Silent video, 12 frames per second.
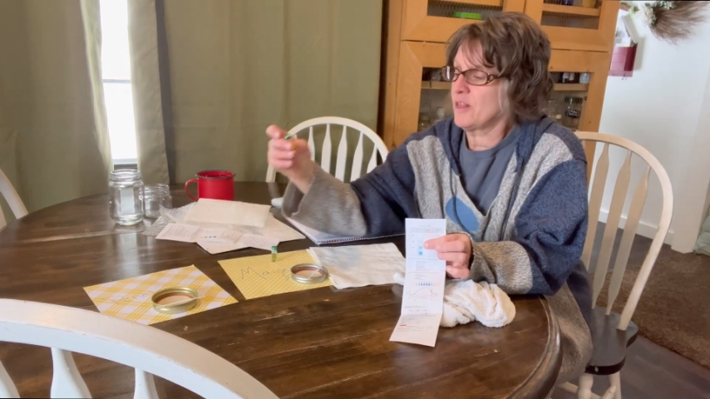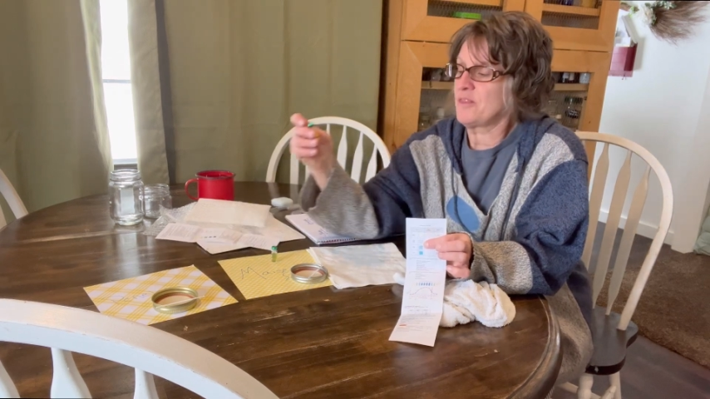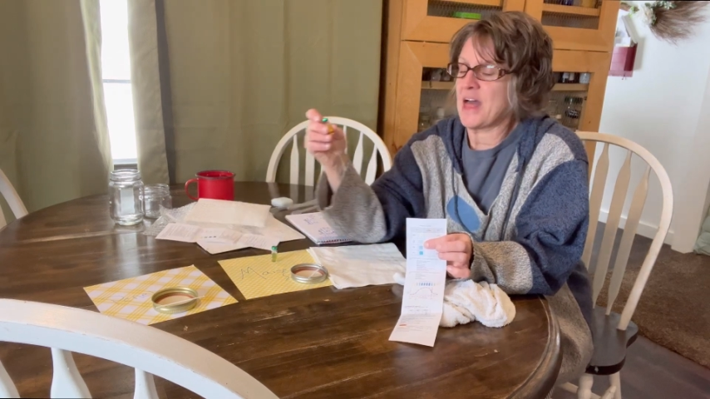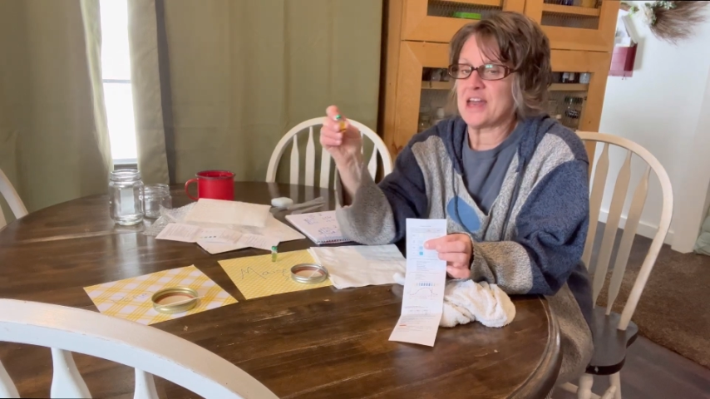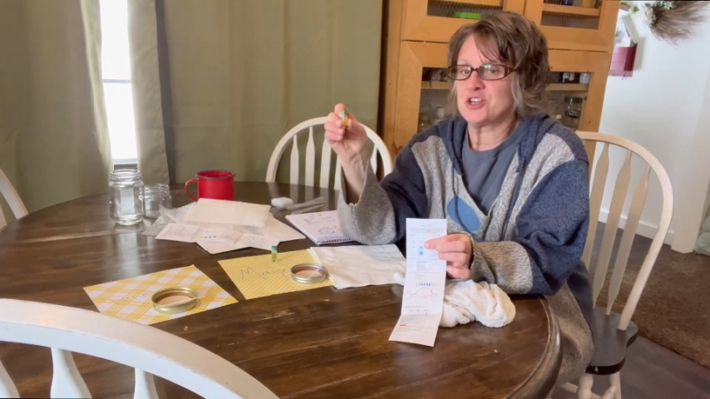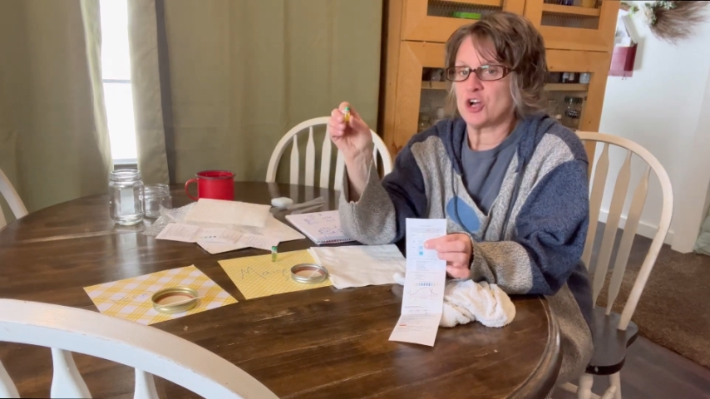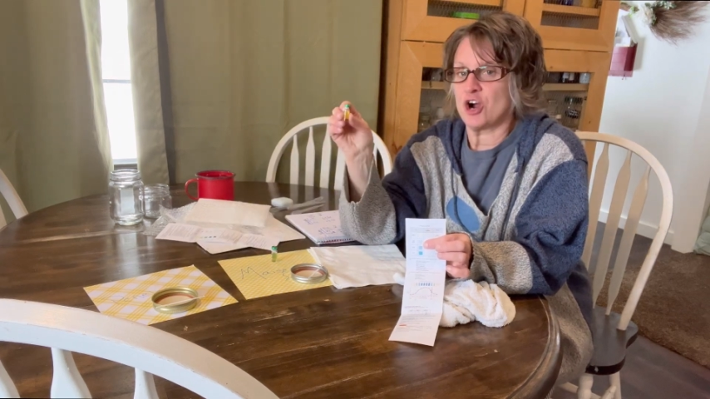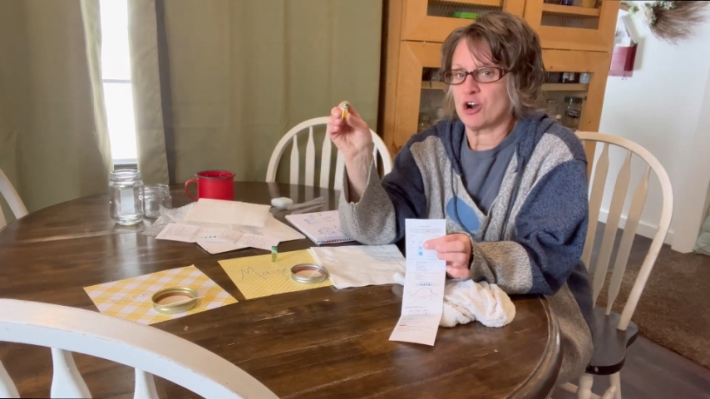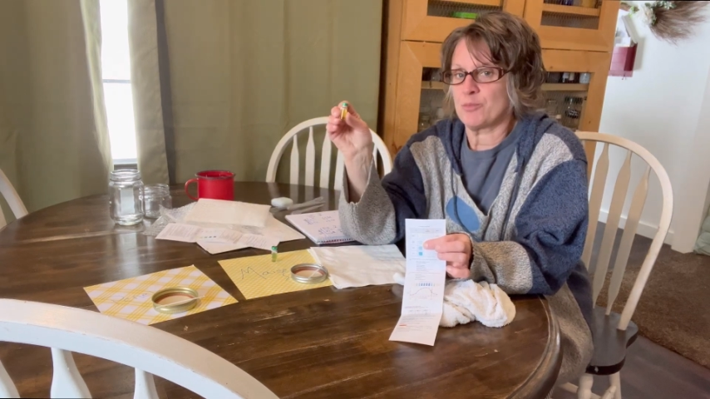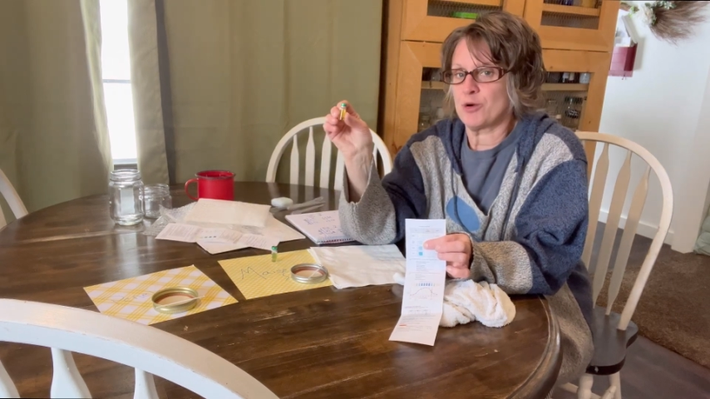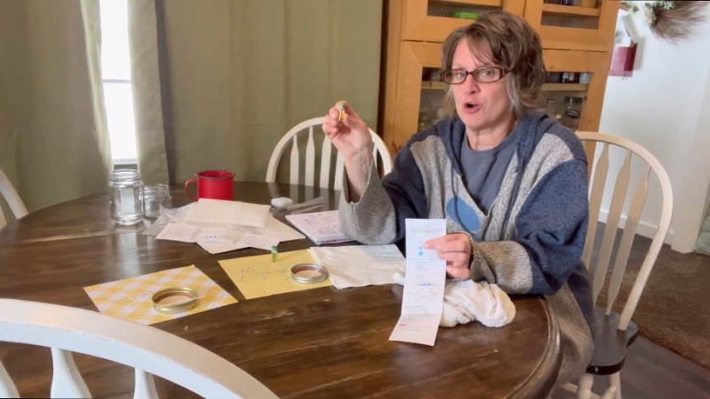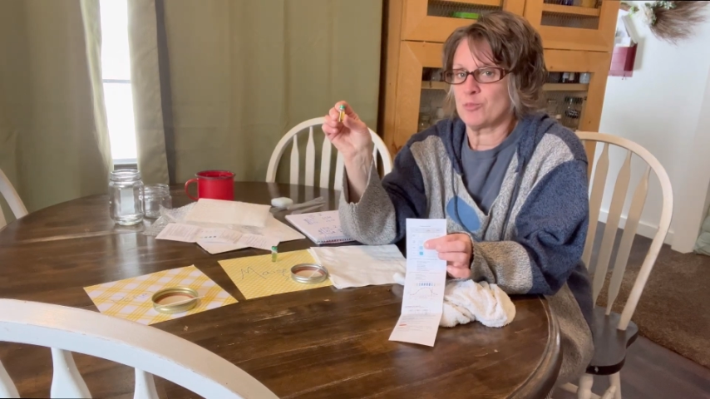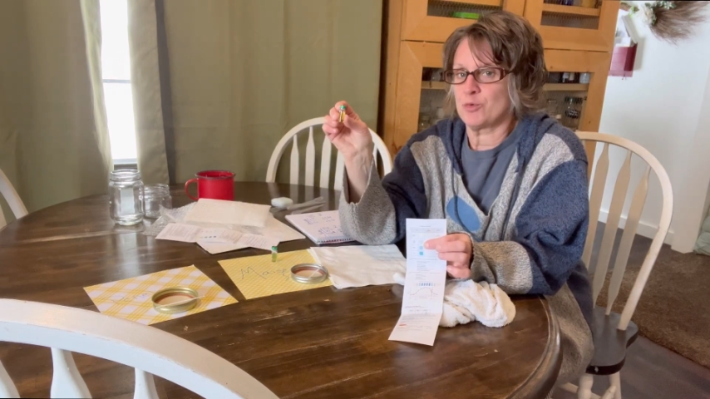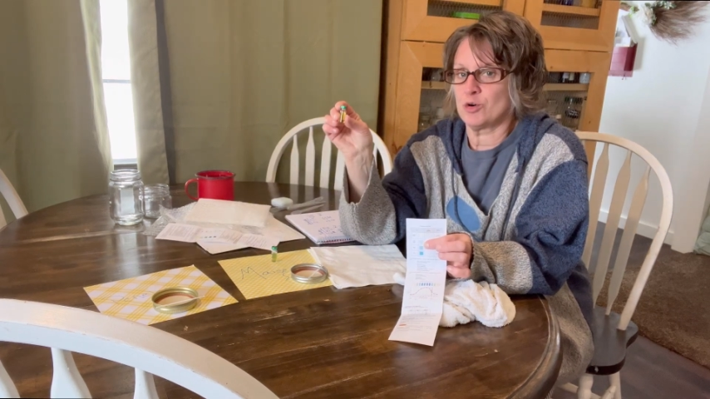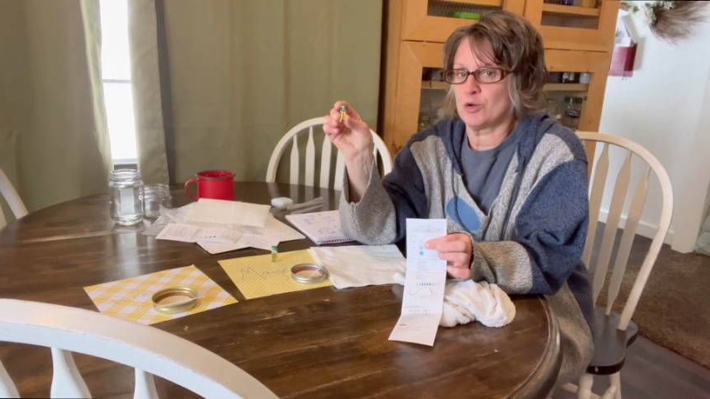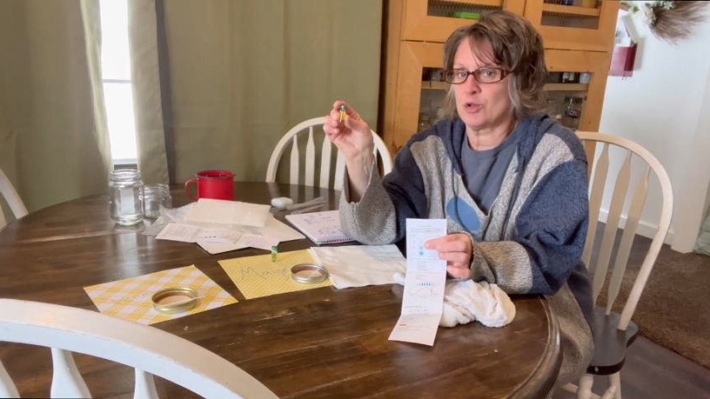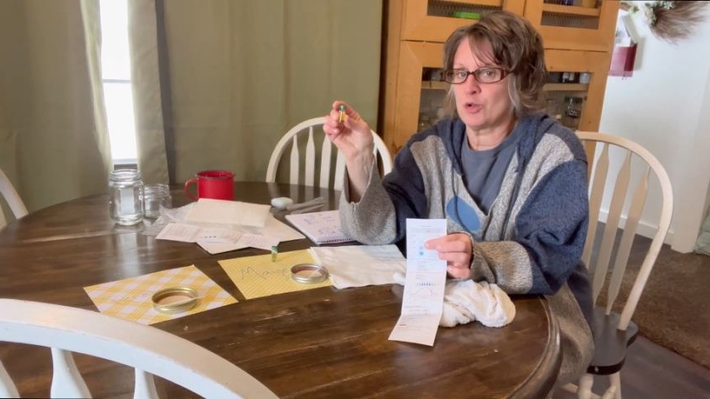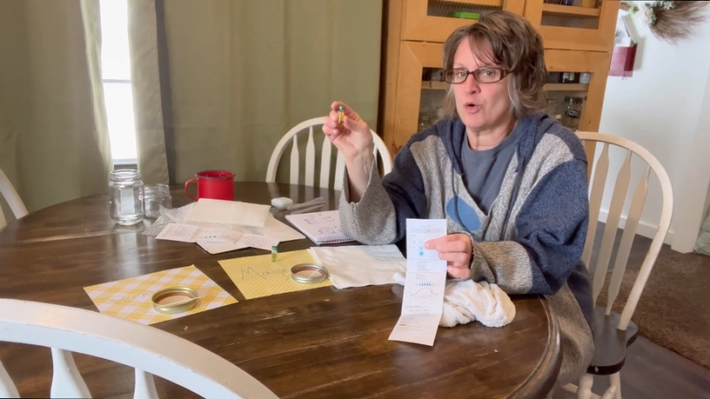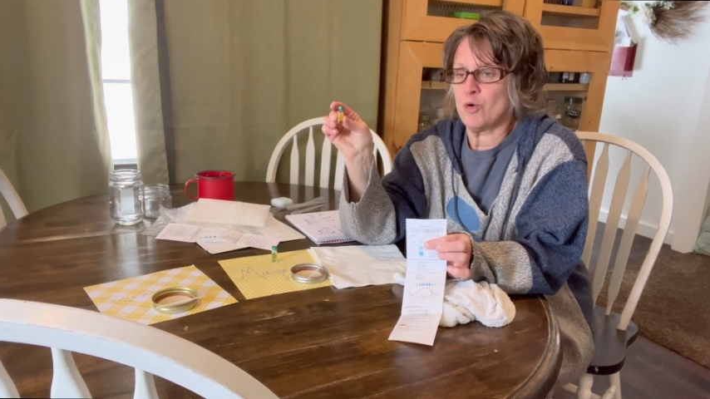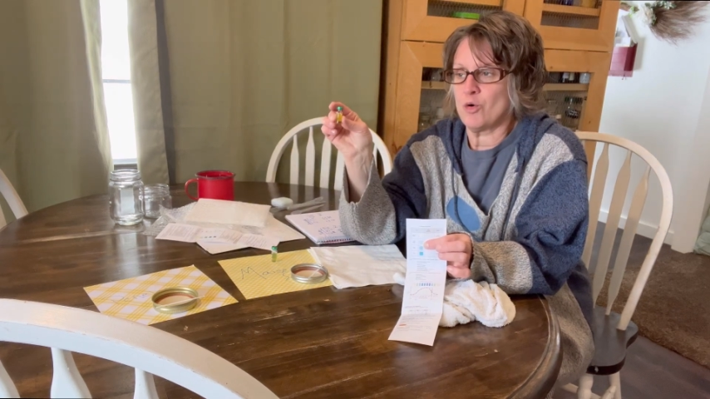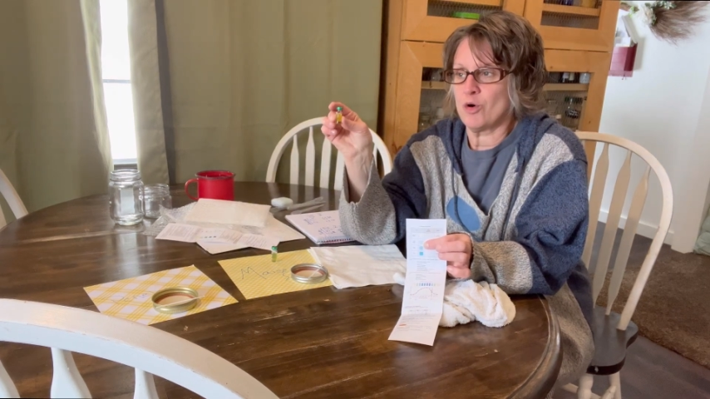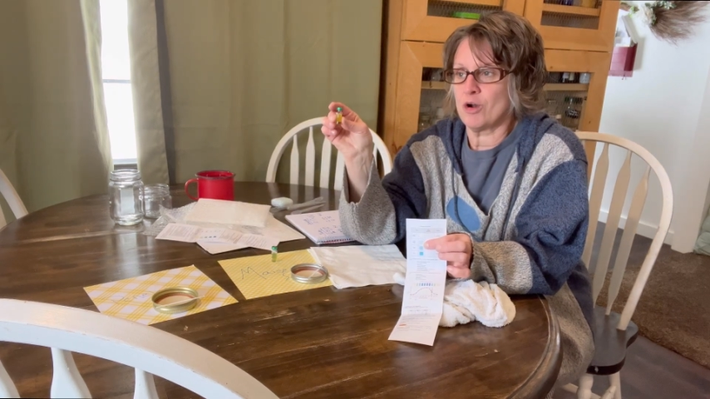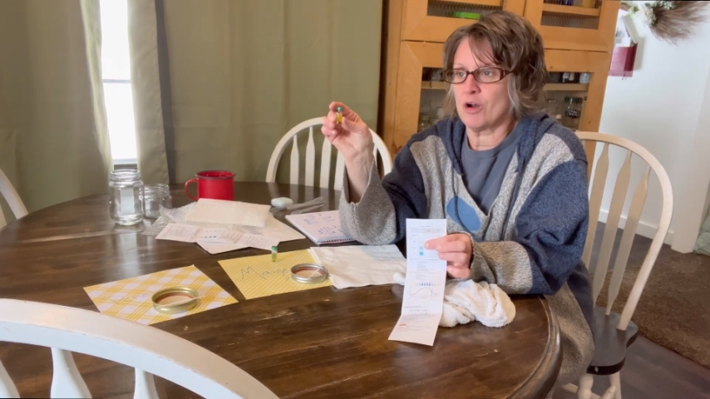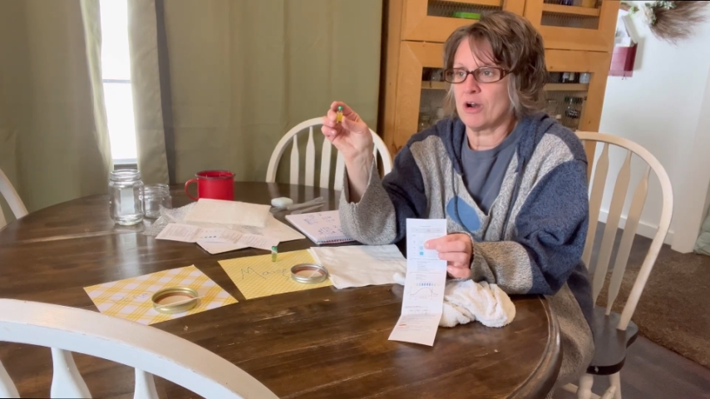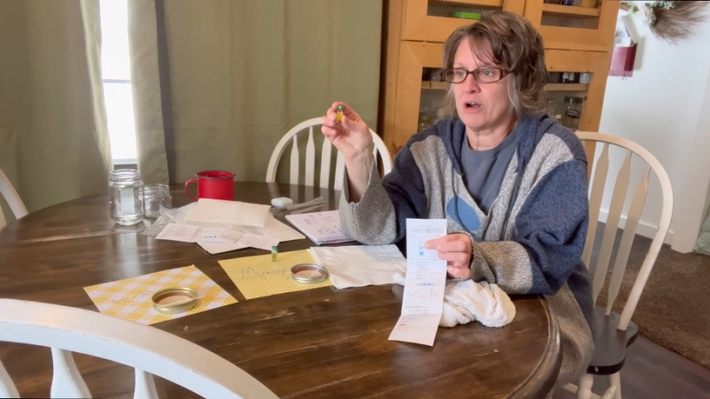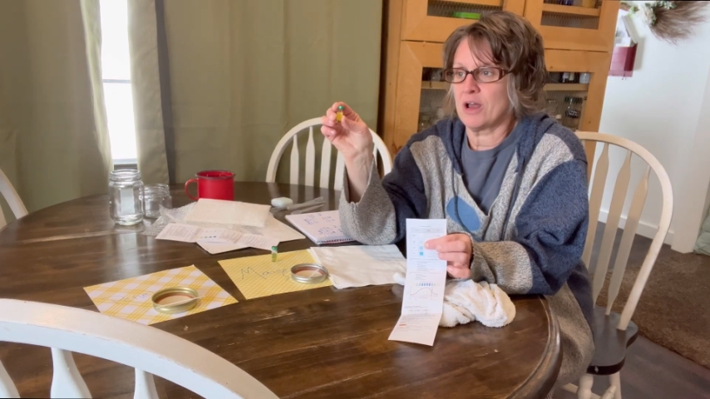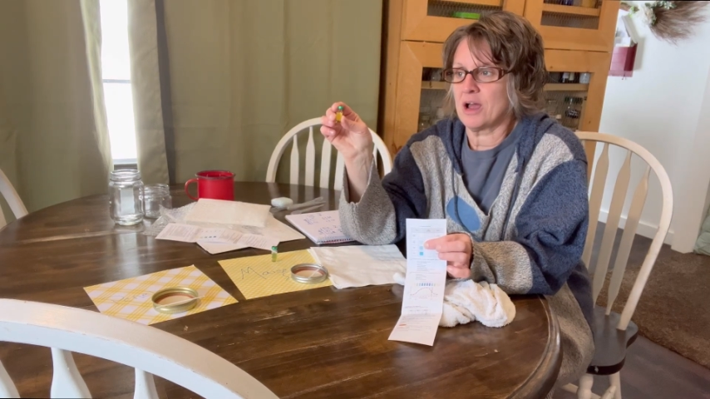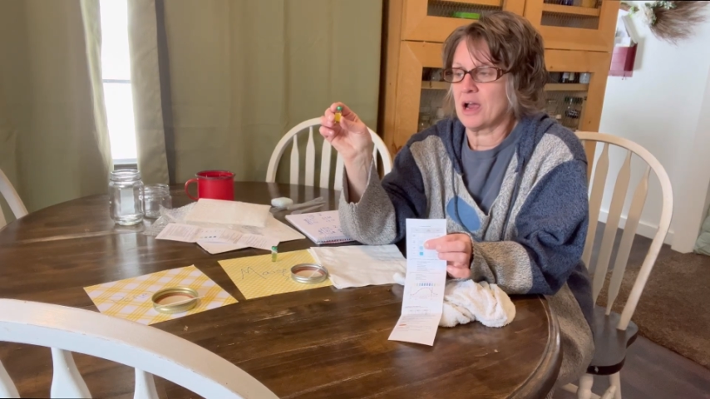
that dark purple or